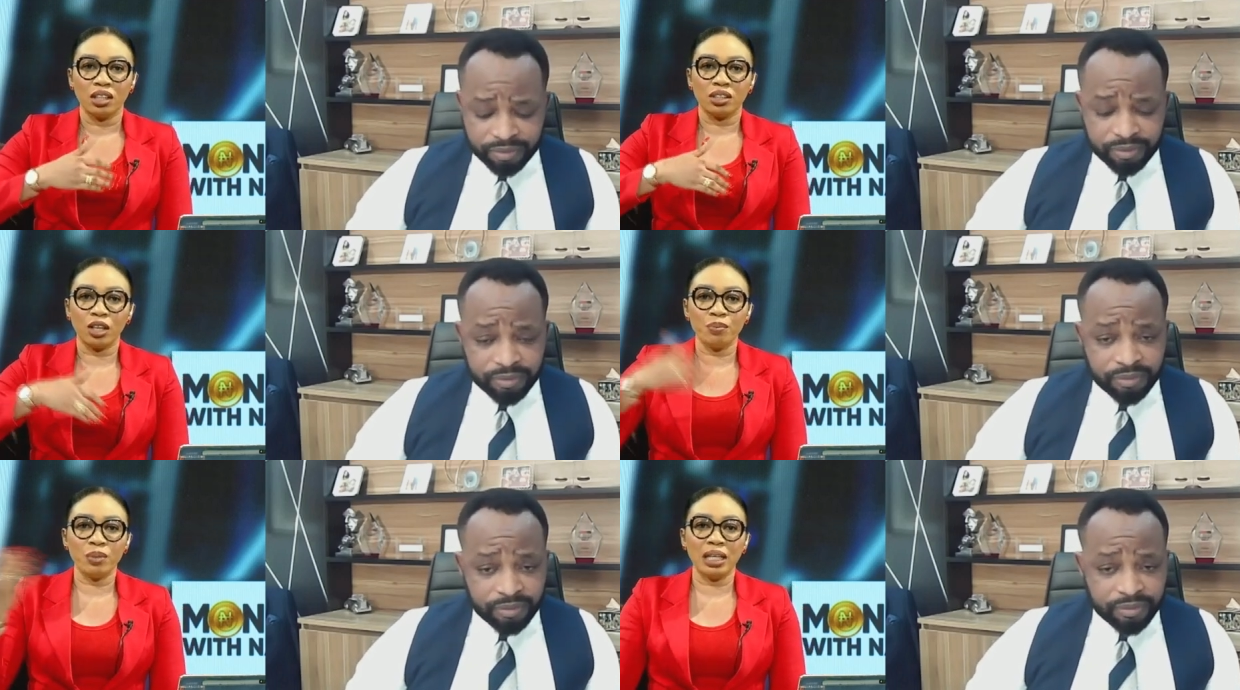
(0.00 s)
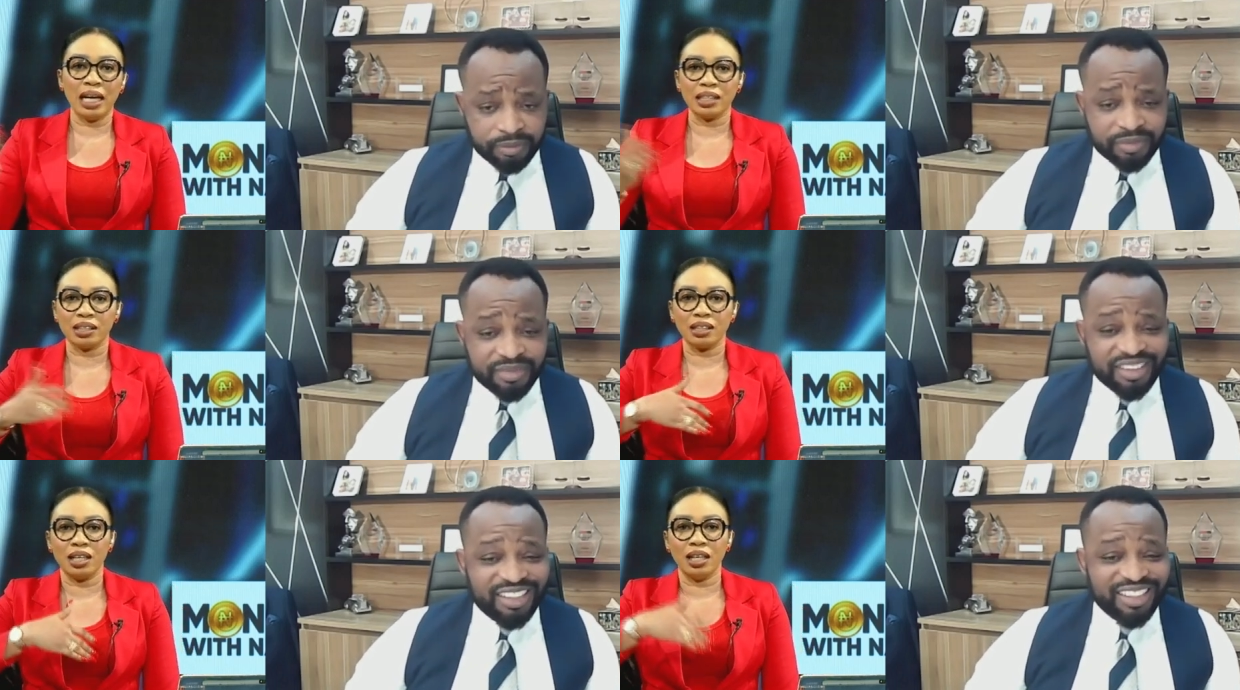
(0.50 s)
Speaker 1: something
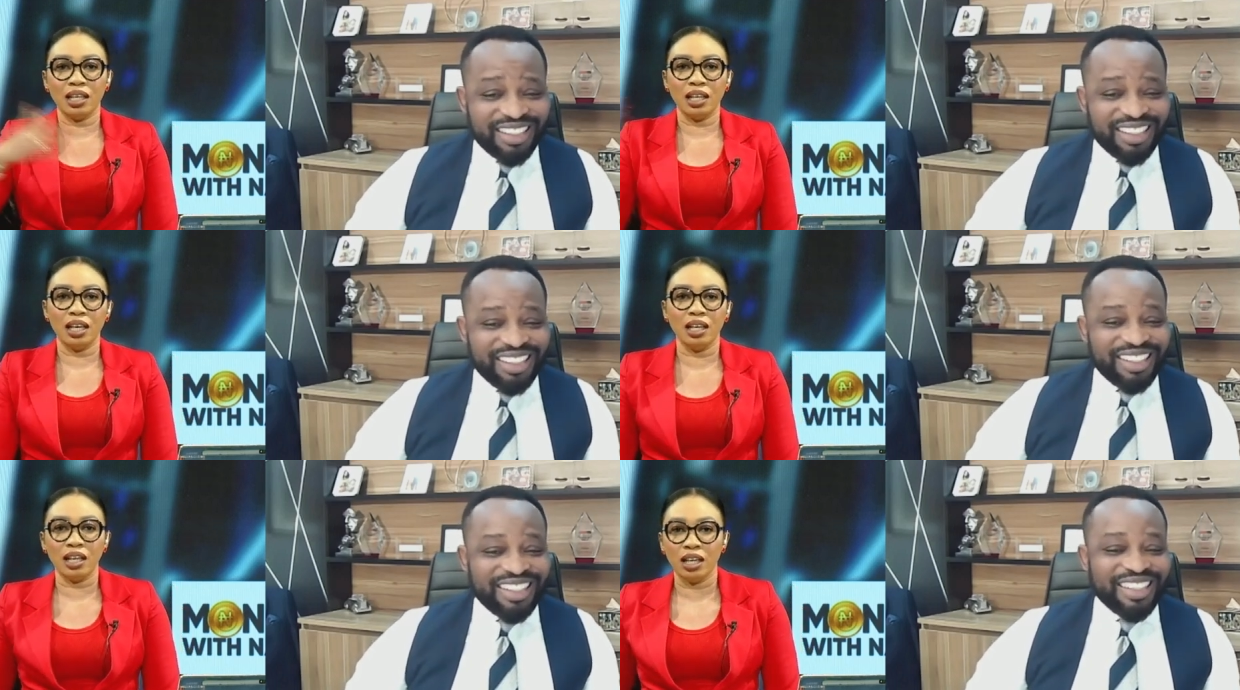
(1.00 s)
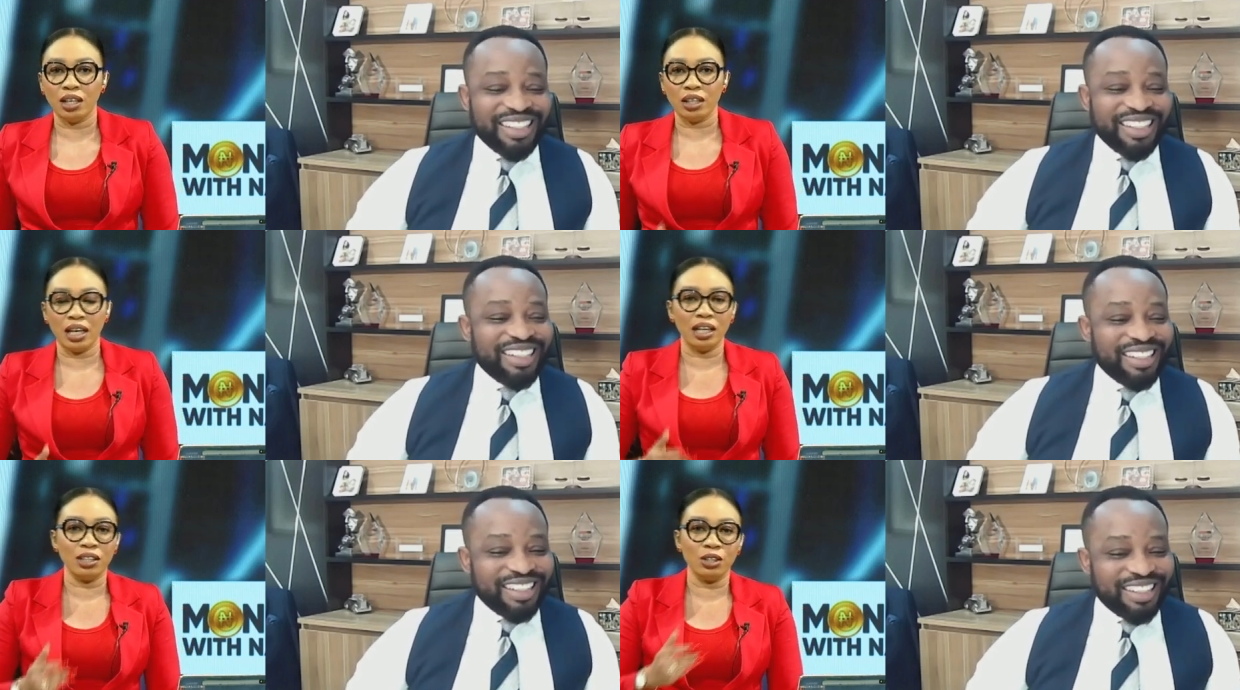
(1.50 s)
as
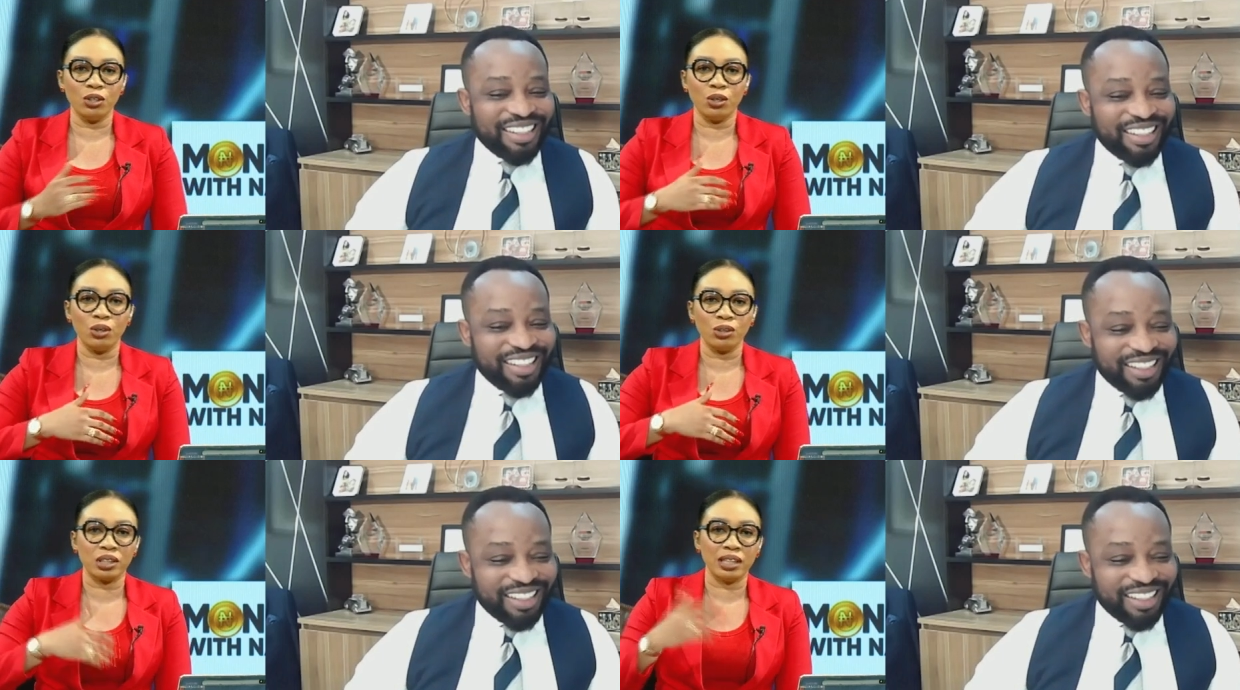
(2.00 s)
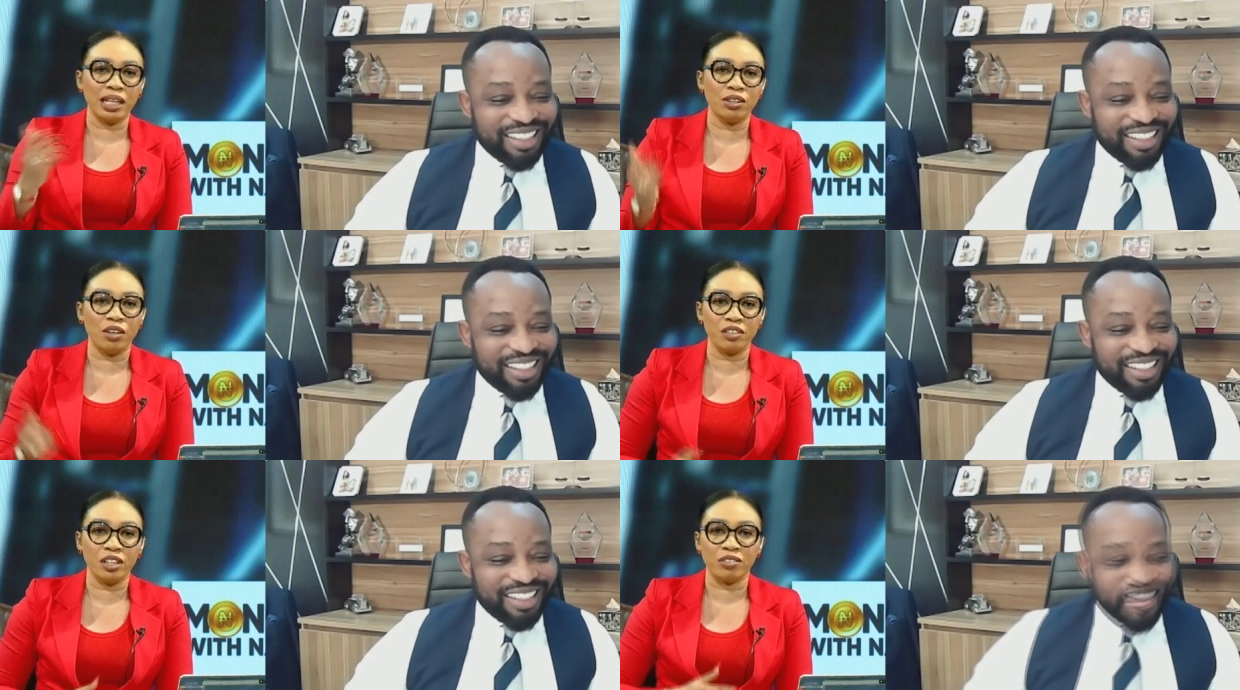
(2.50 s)
a you know,
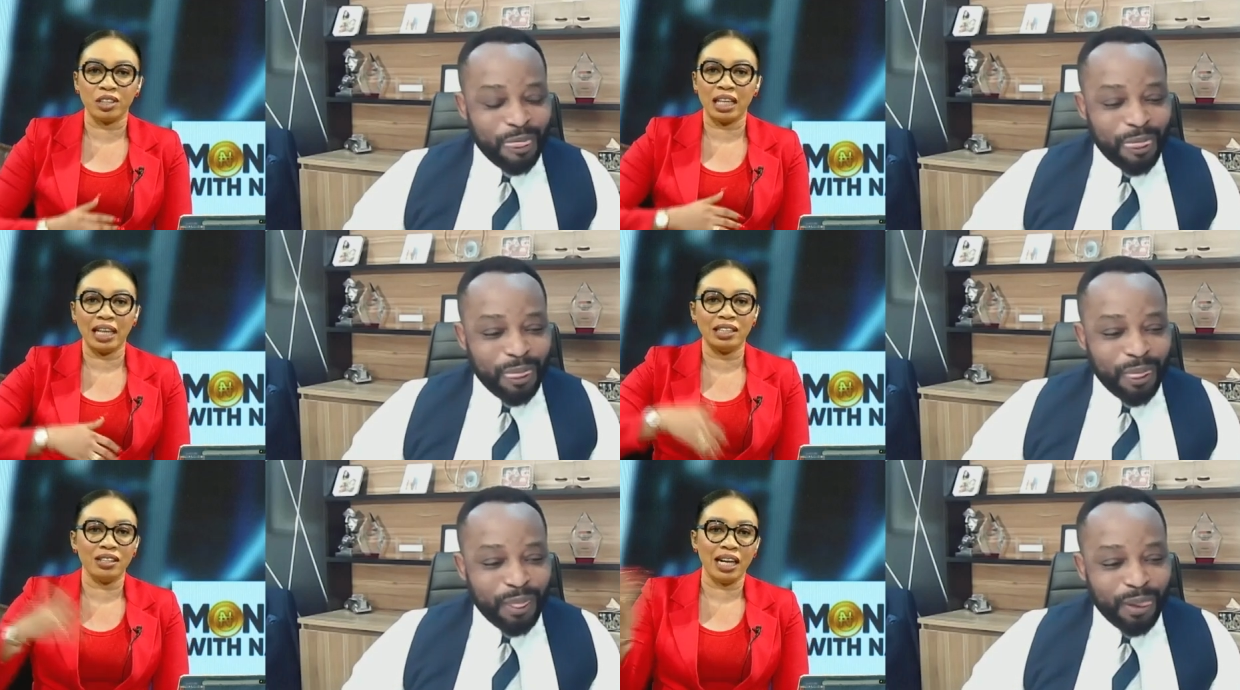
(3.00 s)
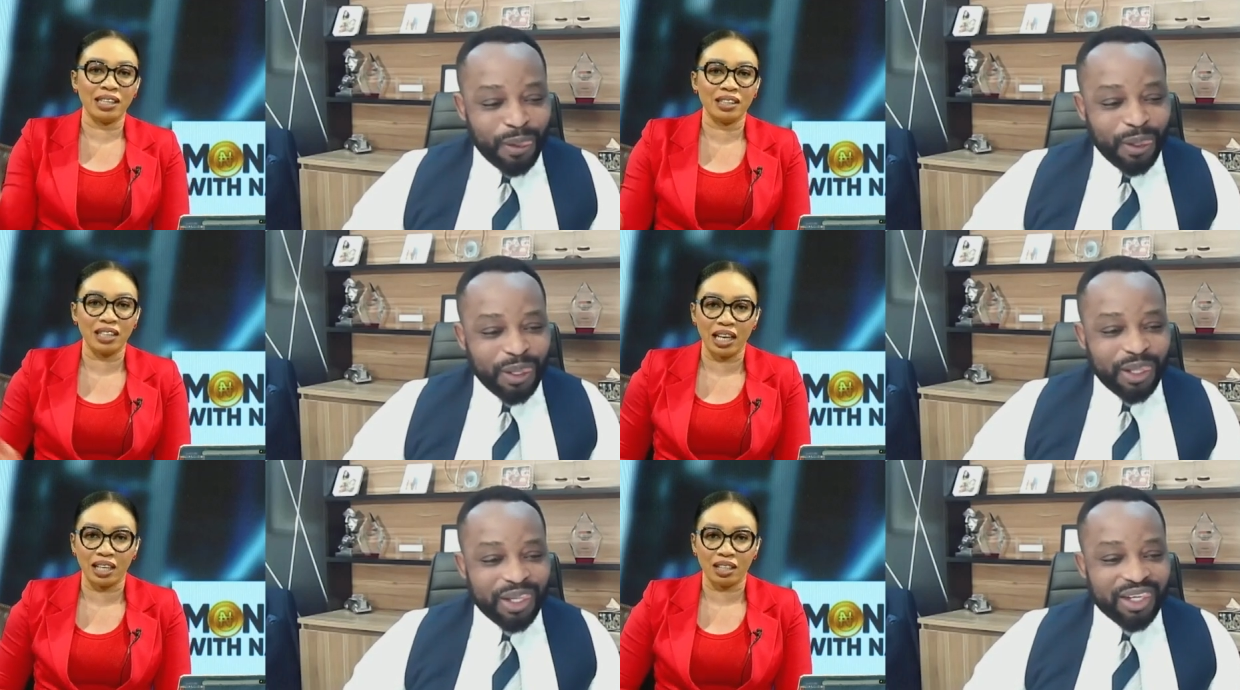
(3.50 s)
send off gift, Nigerian
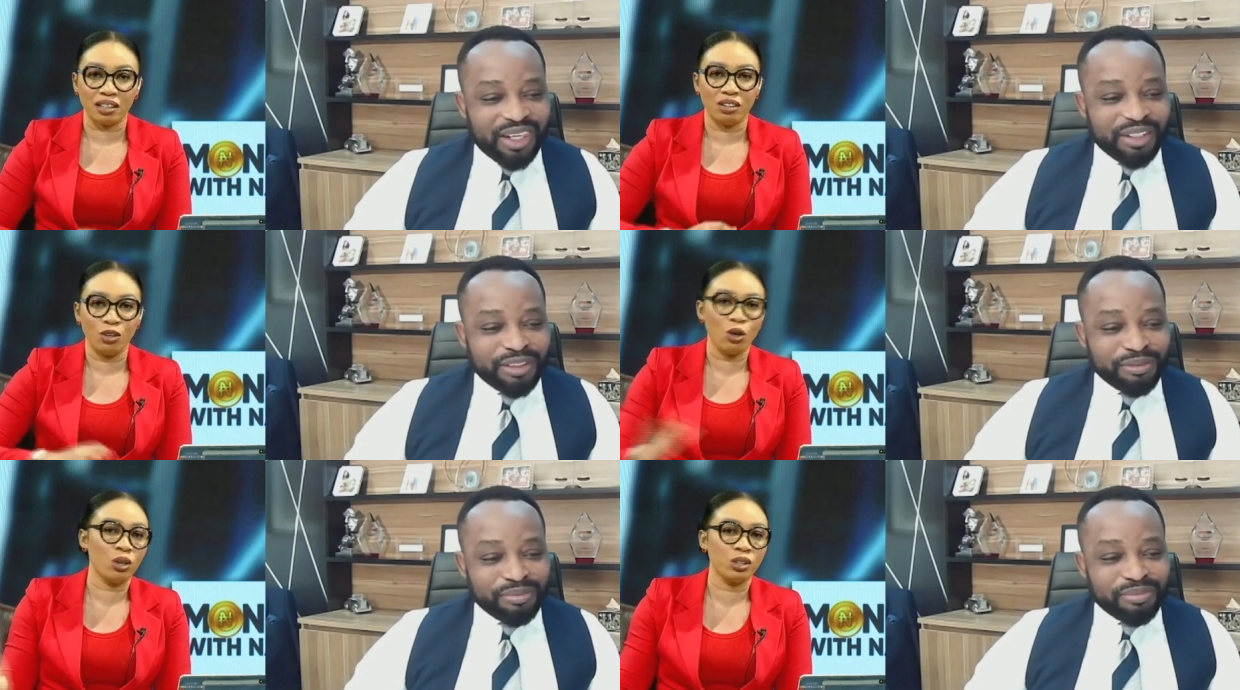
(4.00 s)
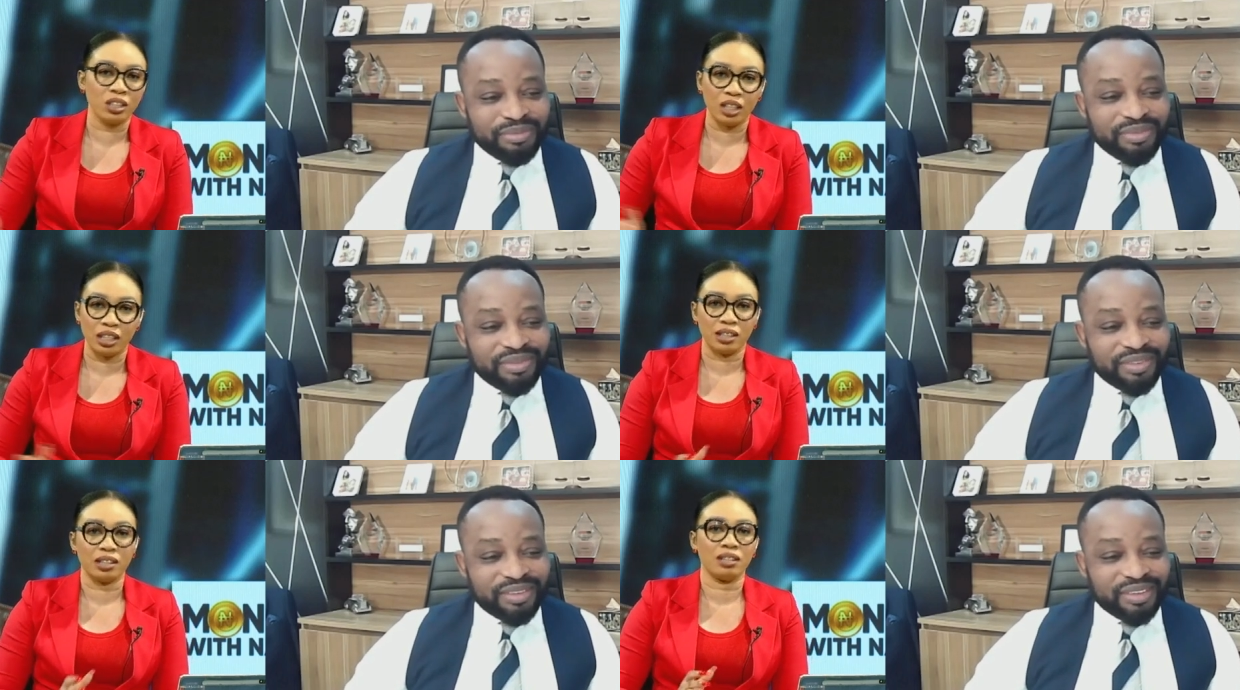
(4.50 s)
steak, hold
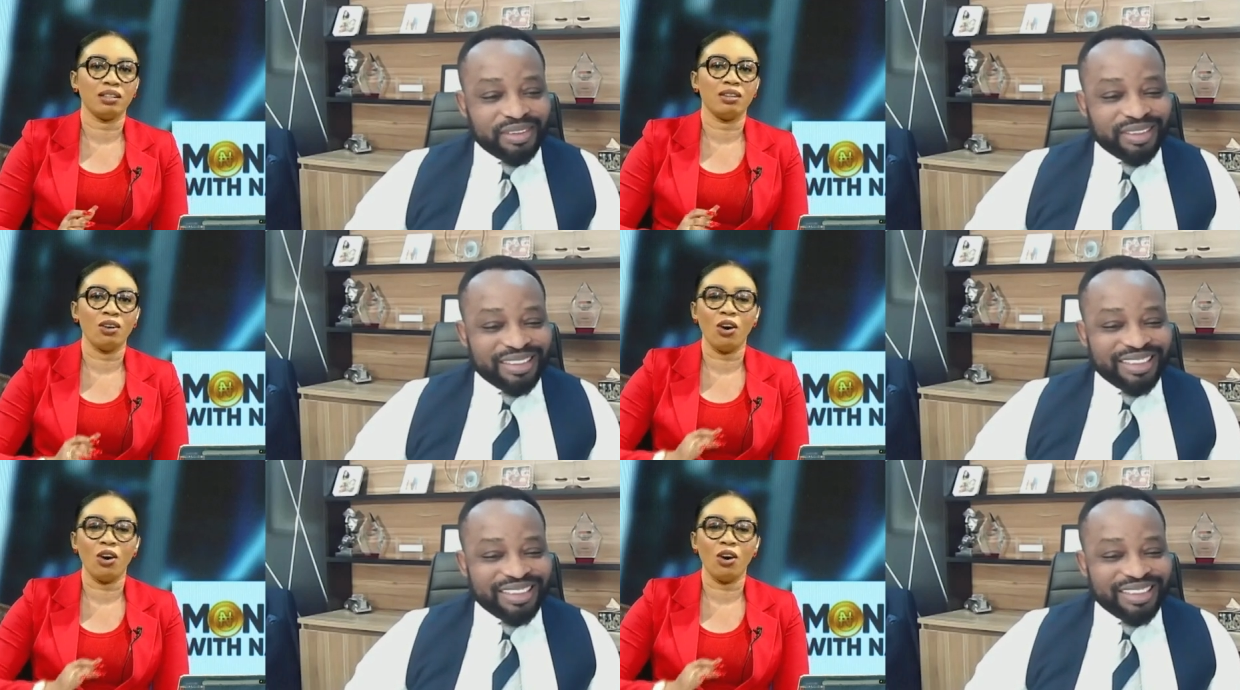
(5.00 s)
rates,